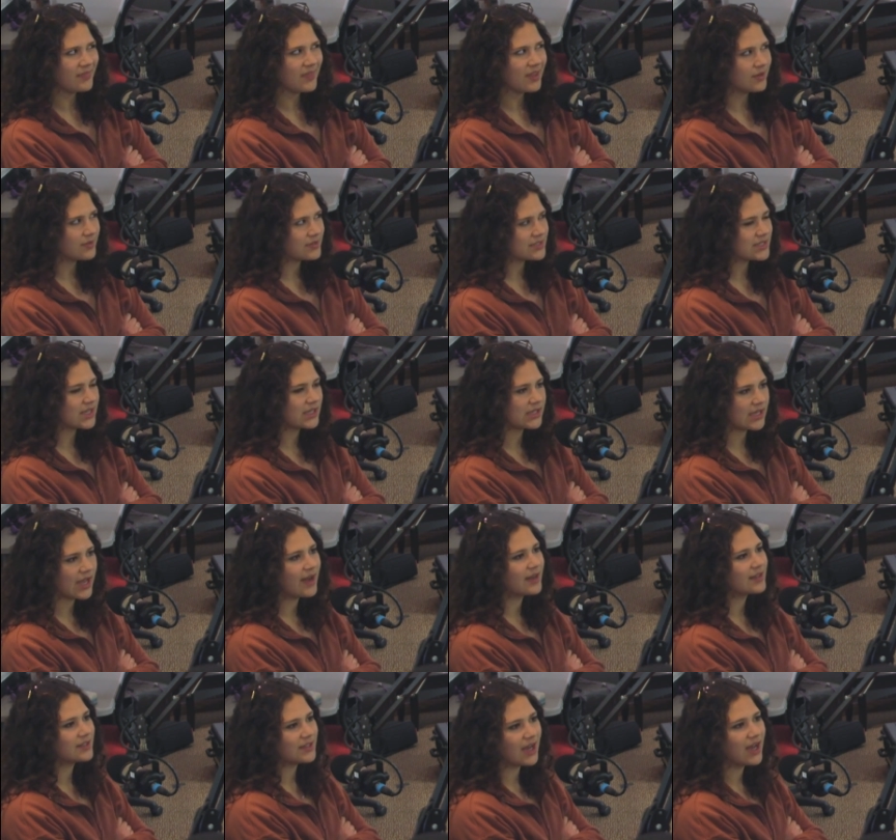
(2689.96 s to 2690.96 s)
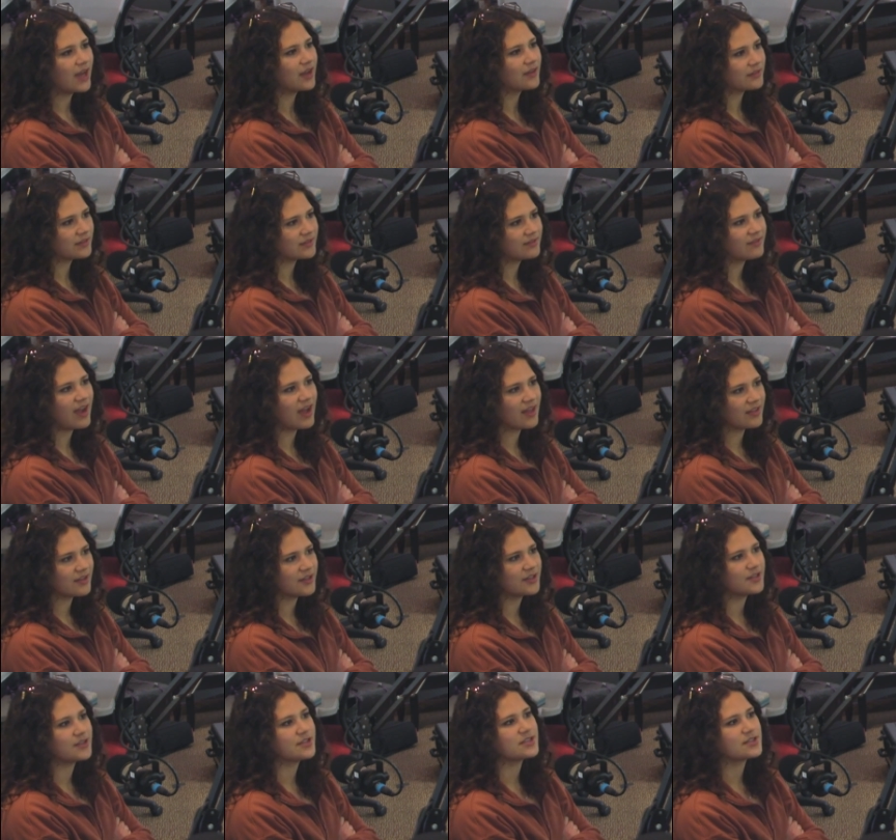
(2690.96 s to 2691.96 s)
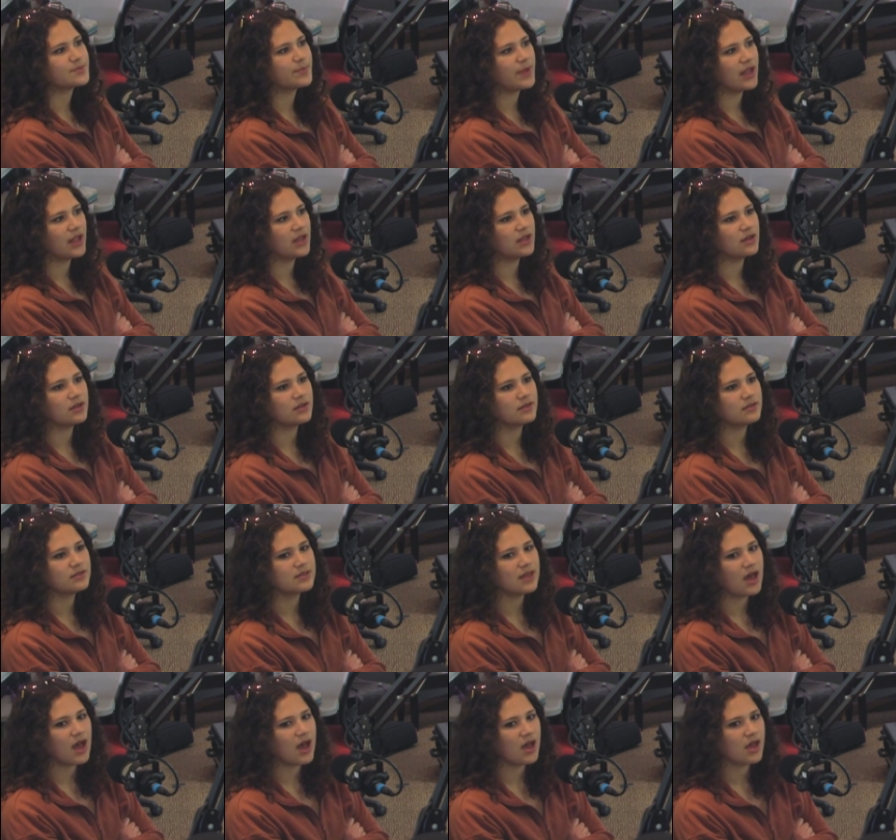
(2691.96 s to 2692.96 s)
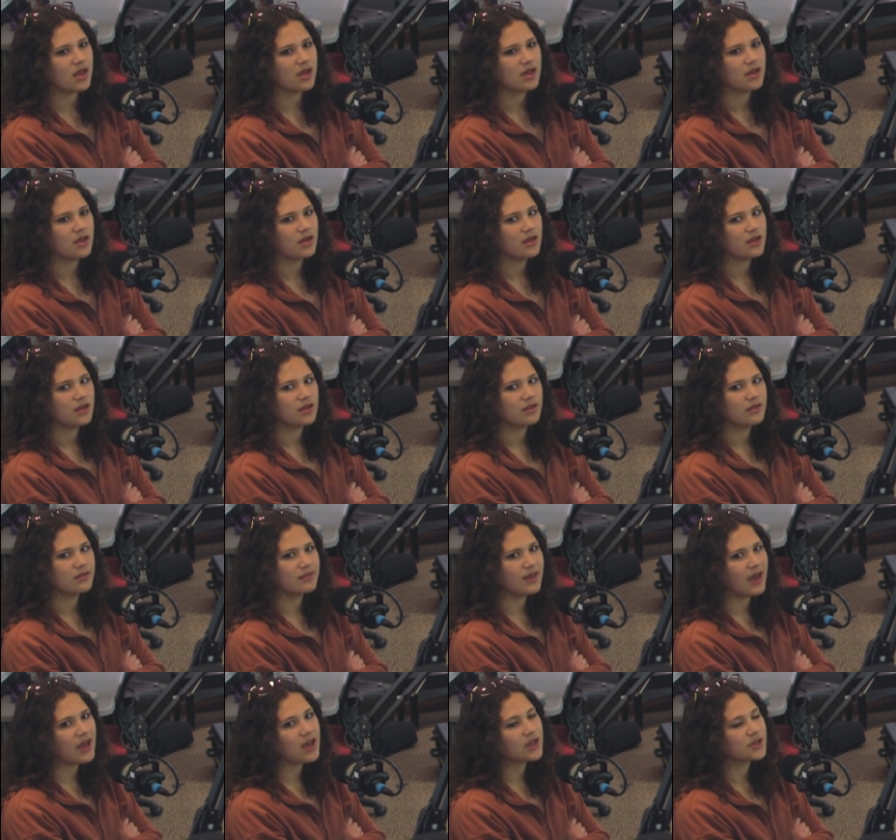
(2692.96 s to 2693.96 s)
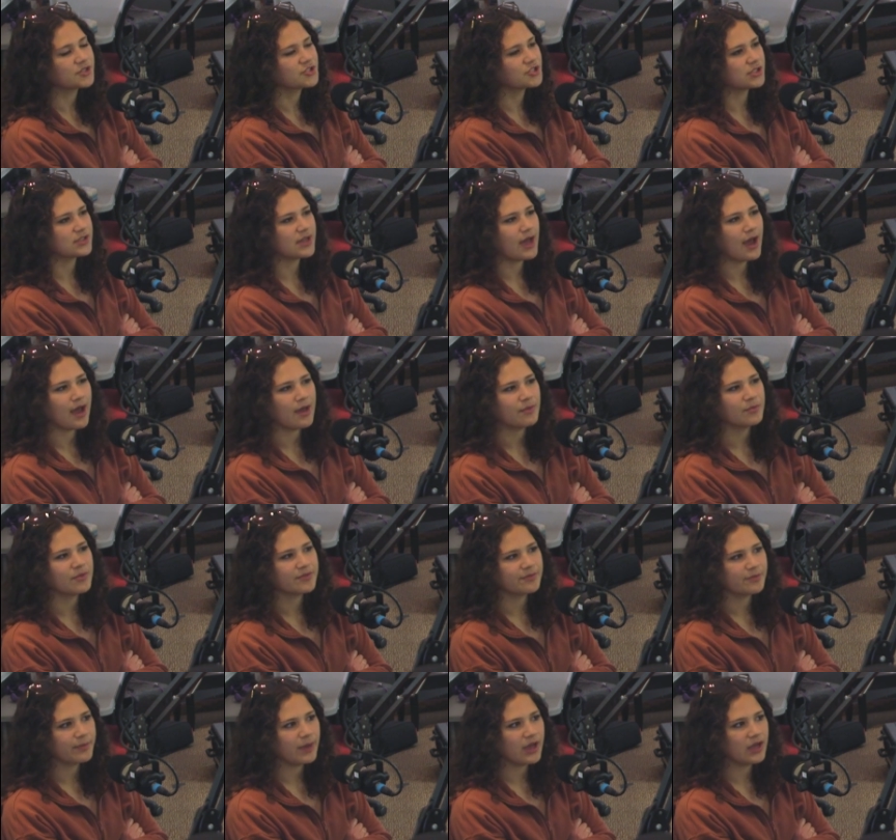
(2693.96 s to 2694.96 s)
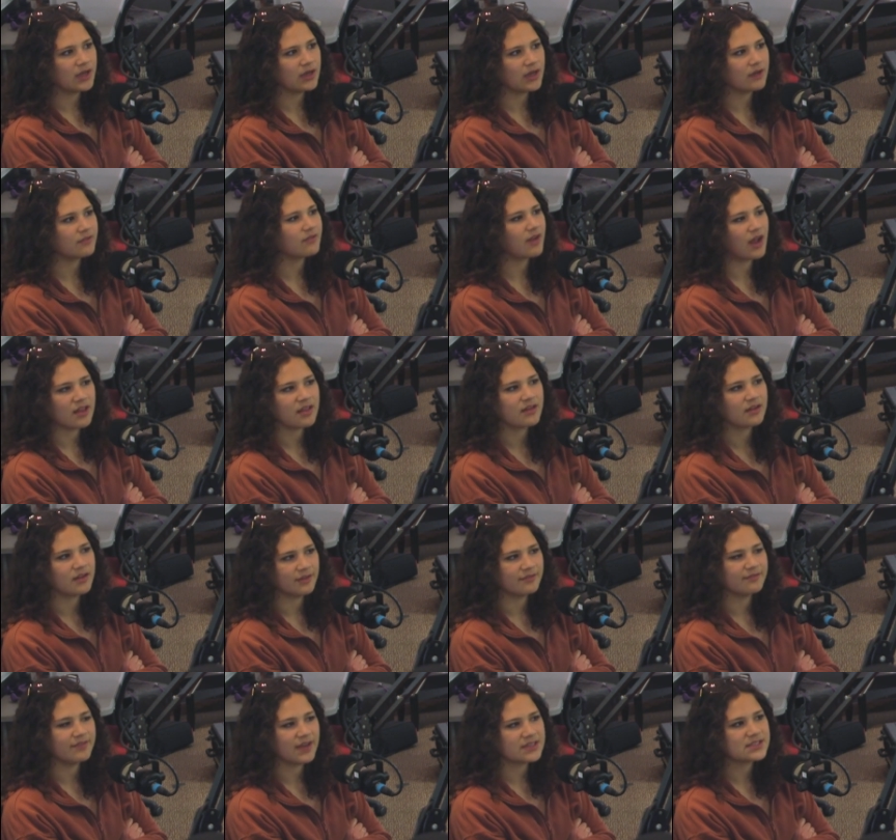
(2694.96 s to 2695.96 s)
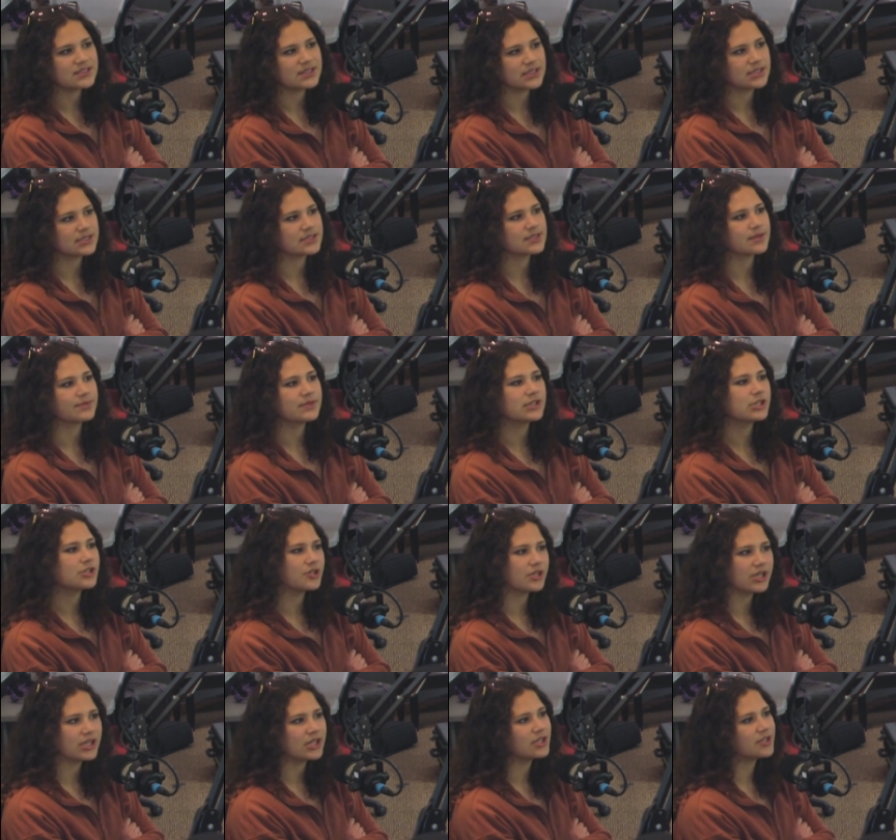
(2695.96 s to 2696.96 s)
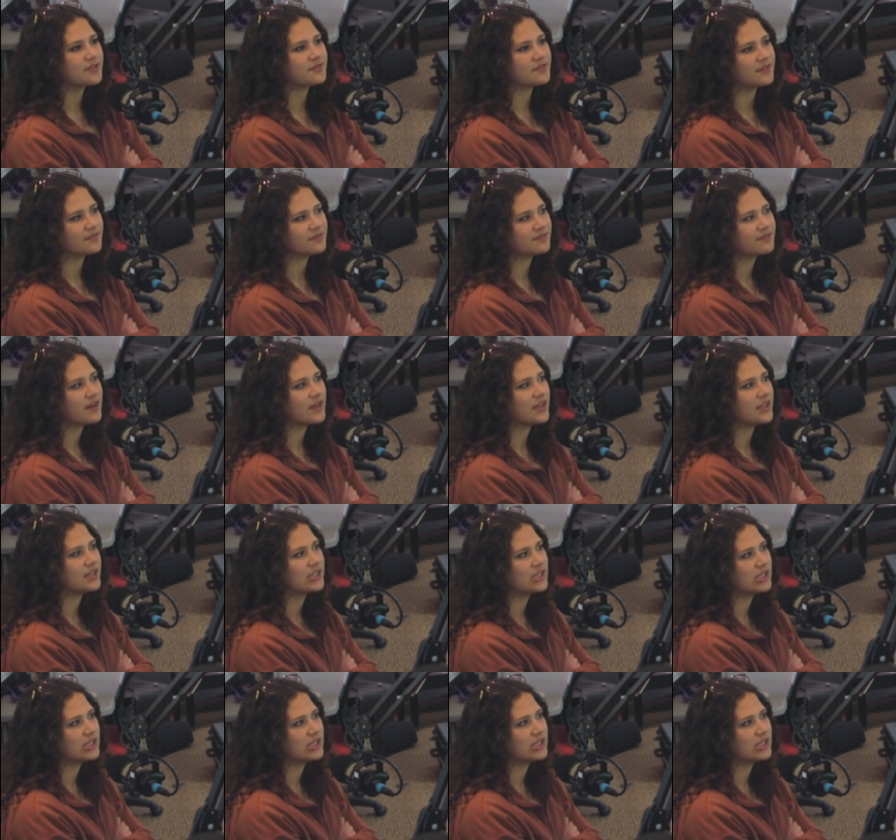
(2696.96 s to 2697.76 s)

I was like, yeah, I would rather spend that extra time of mine. I'd rather invest in something creative and fun.